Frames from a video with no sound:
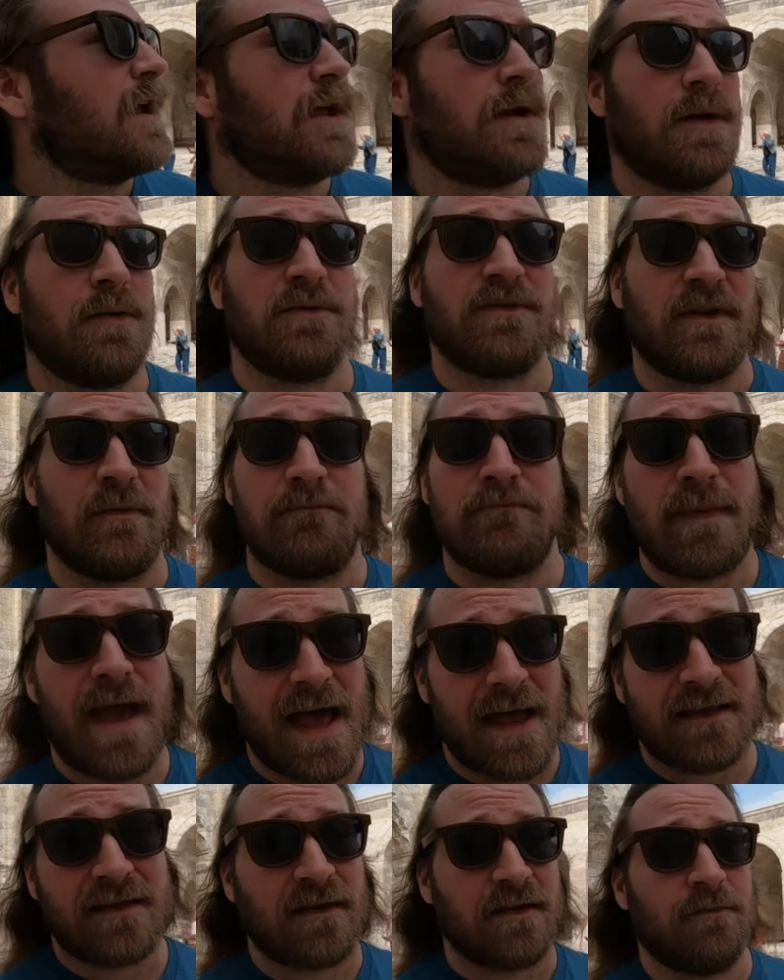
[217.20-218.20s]
and it was a
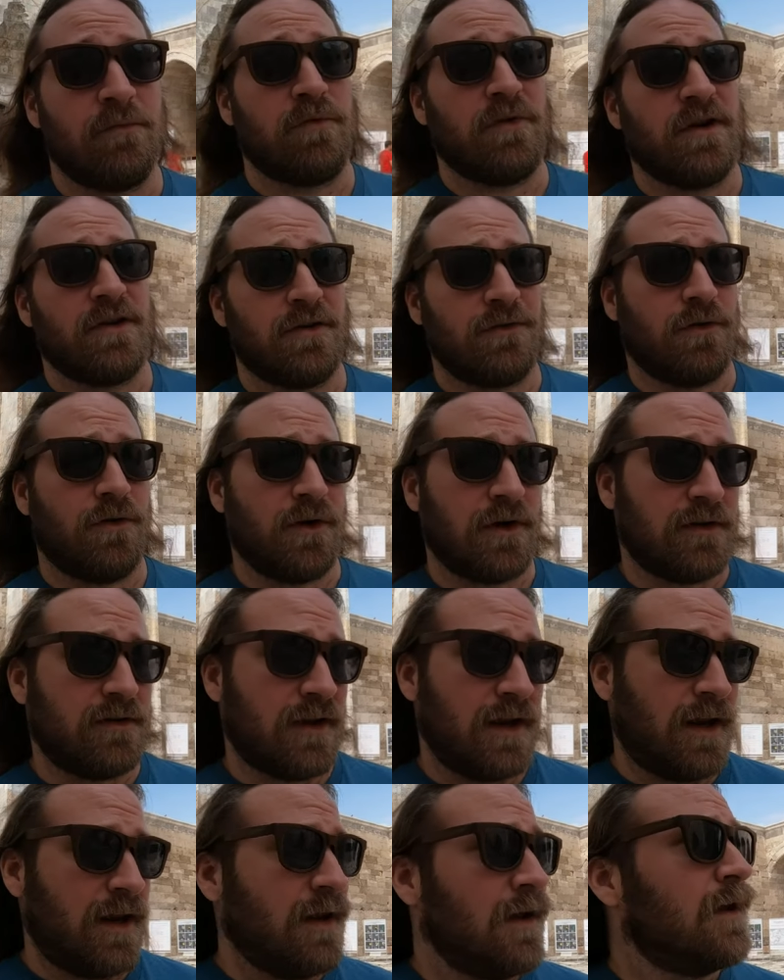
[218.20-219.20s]
massive prehistoric
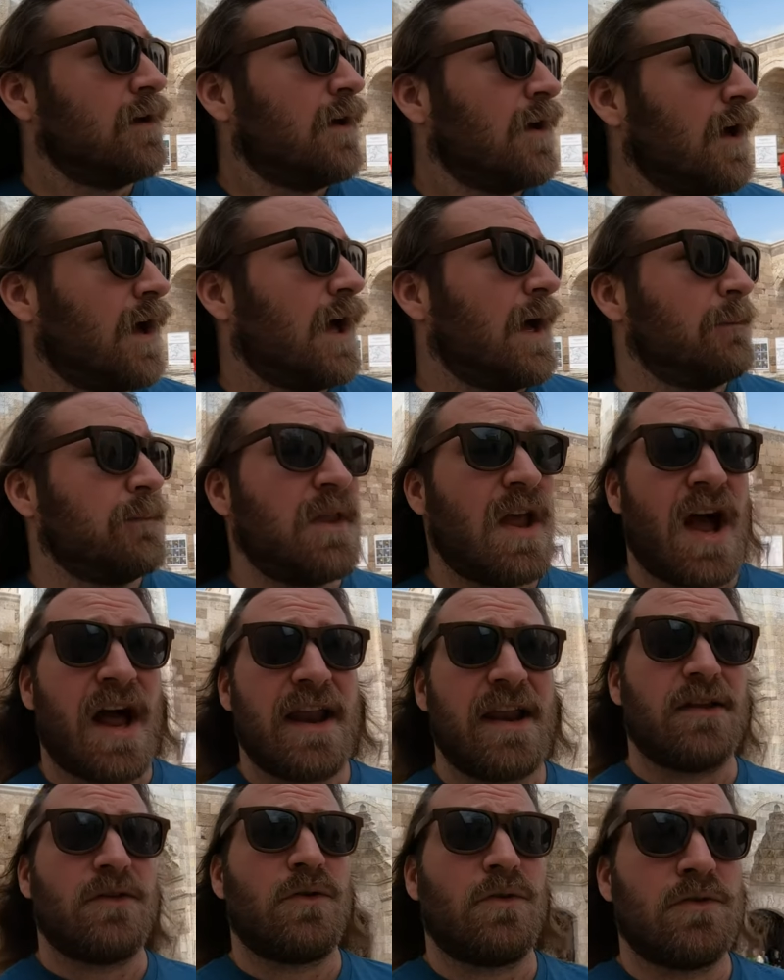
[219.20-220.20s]
city. Um,
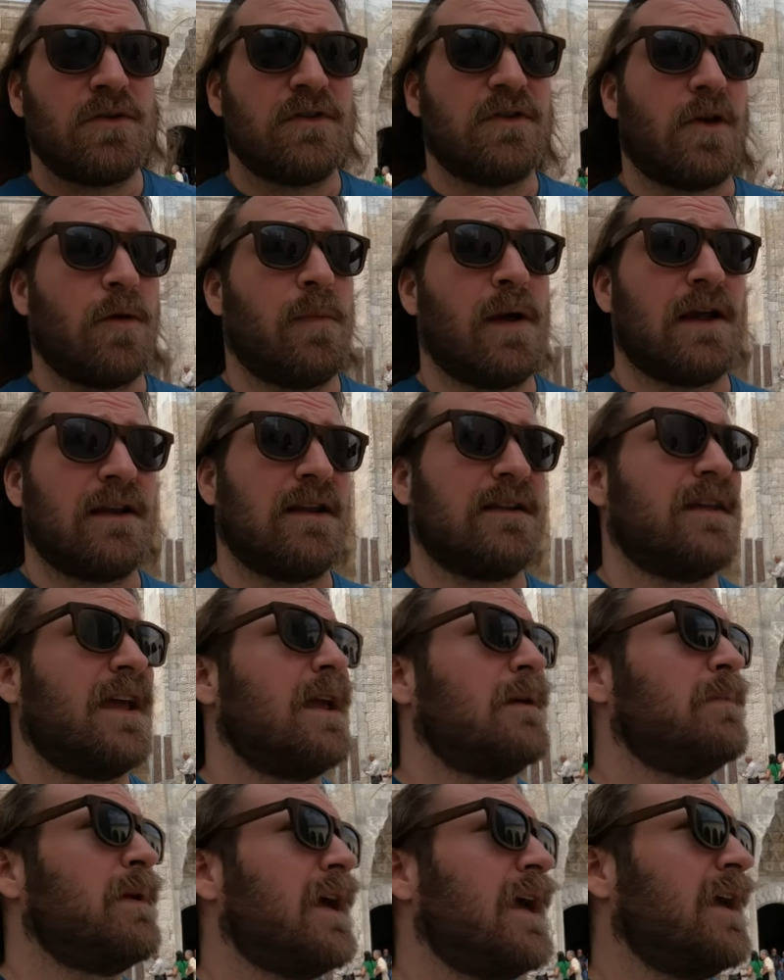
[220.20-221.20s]
not as old as Göbekli
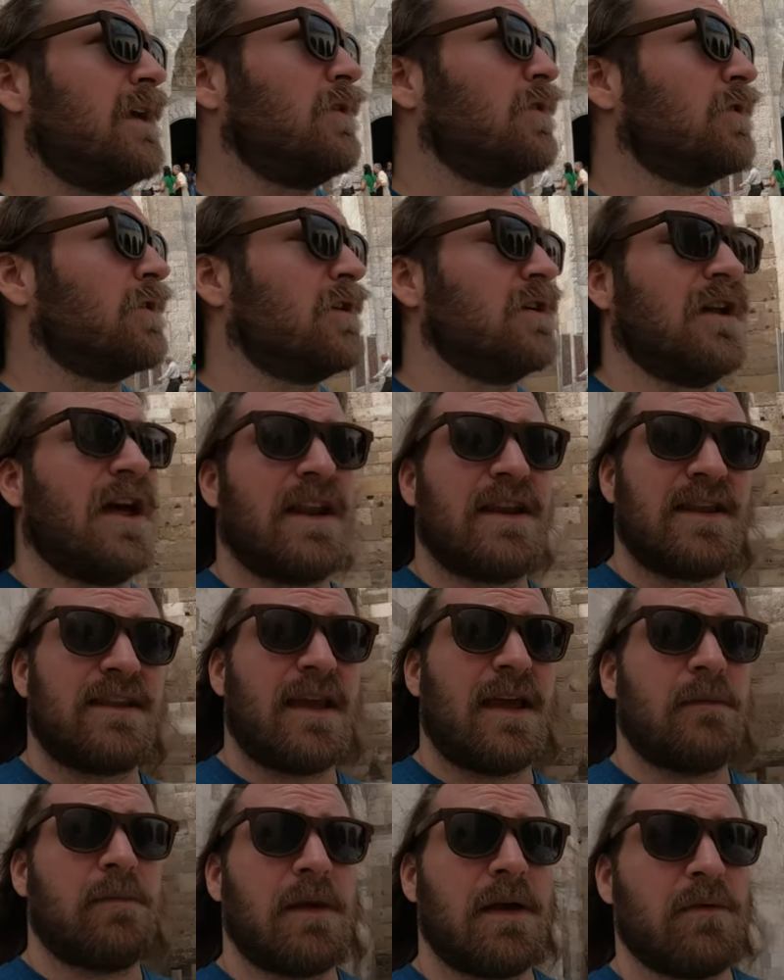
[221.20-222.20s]
Tepe or Karahan
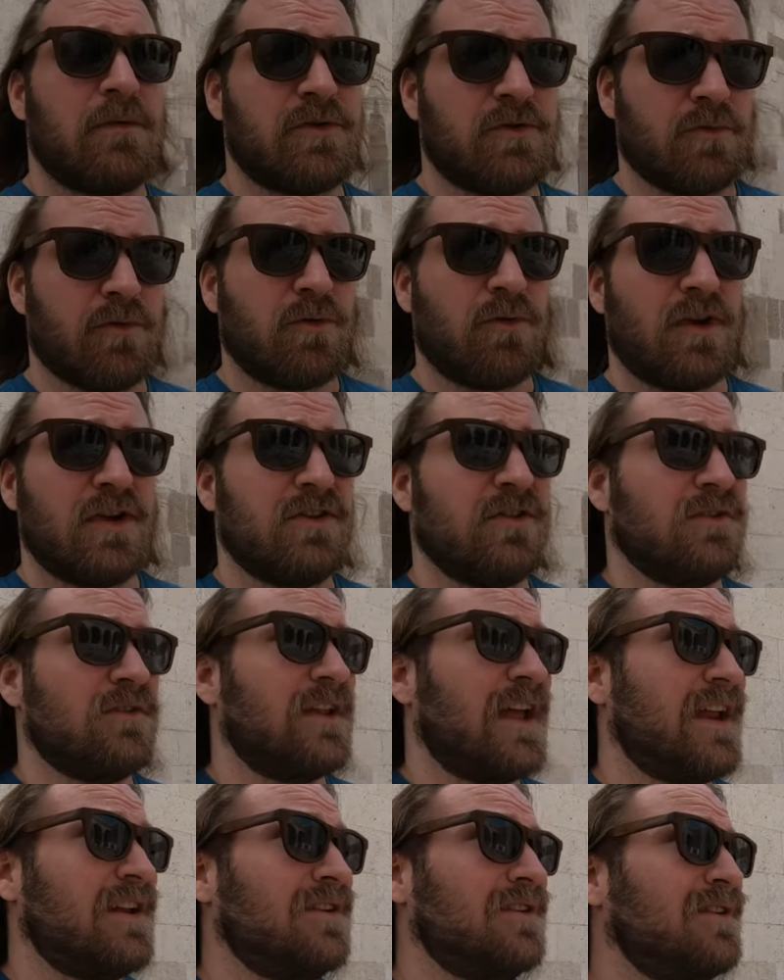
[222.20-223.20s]
Tepe, which we are going to
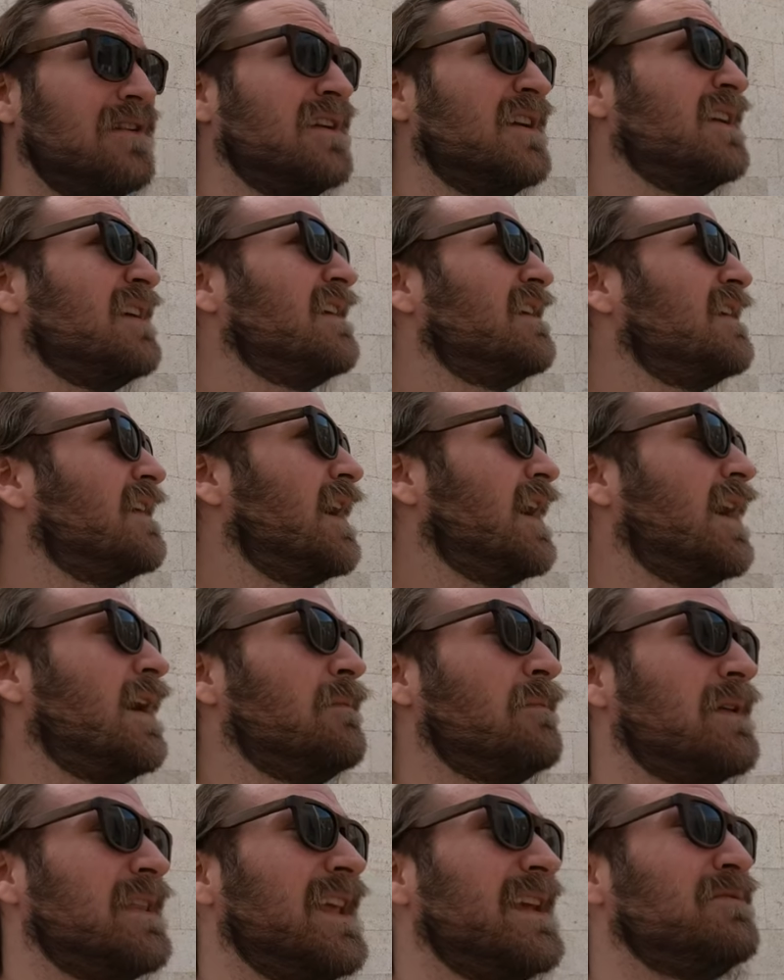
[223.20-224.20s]
later,
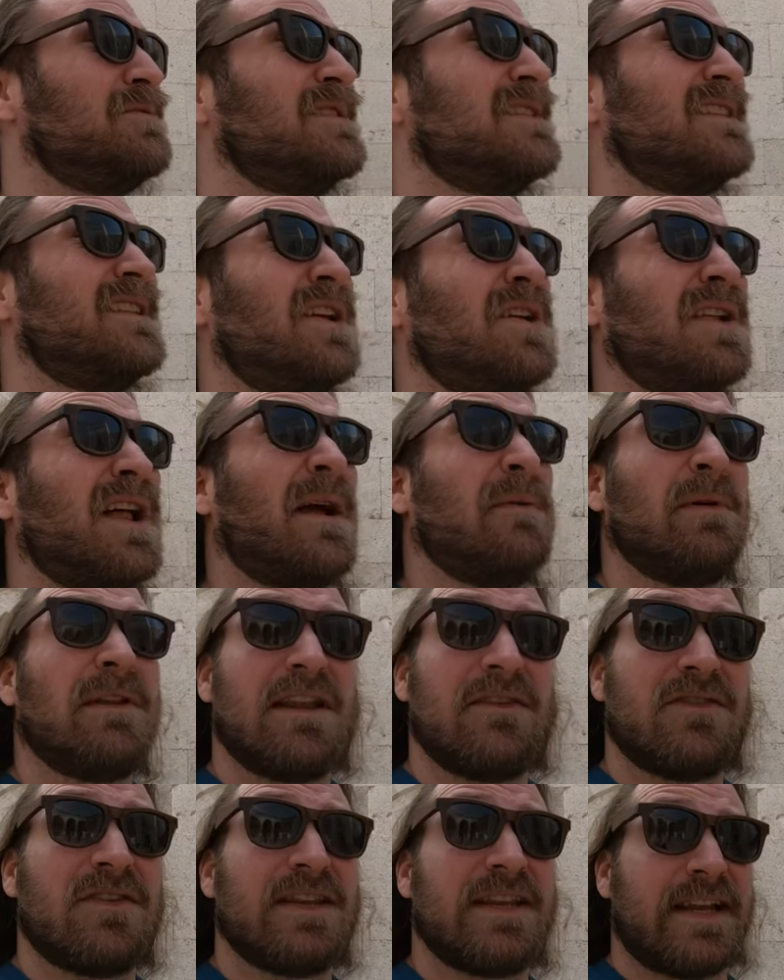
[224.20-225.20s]
um, but it was still, I
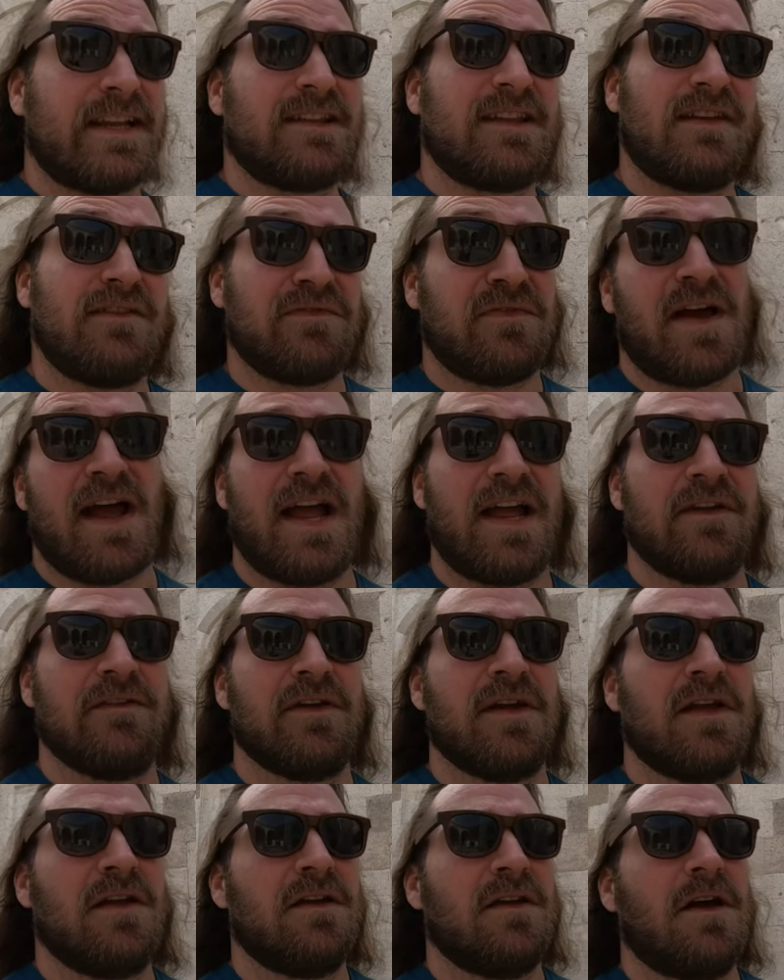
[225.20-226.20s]
believe,
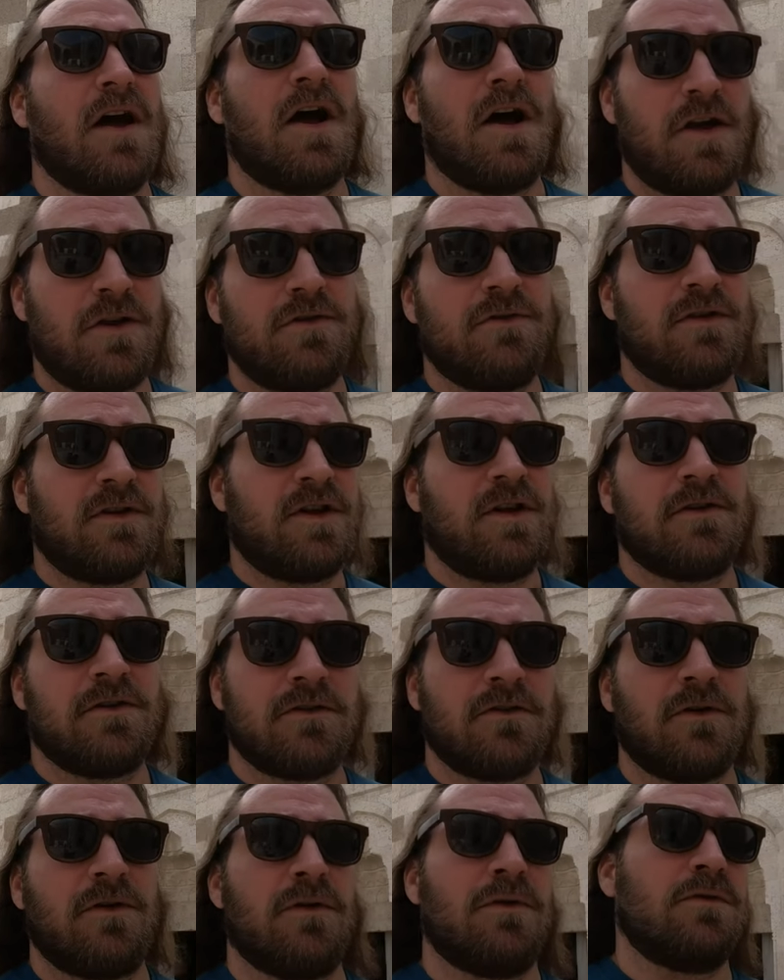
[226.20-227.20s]
6,500
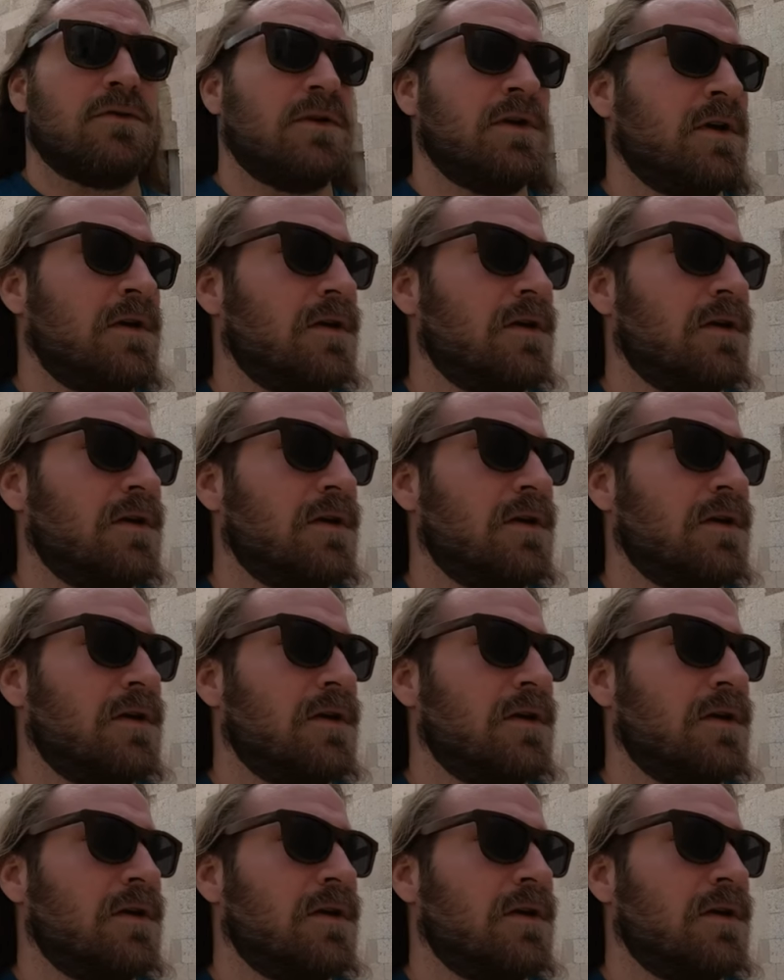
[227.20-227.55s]
years old.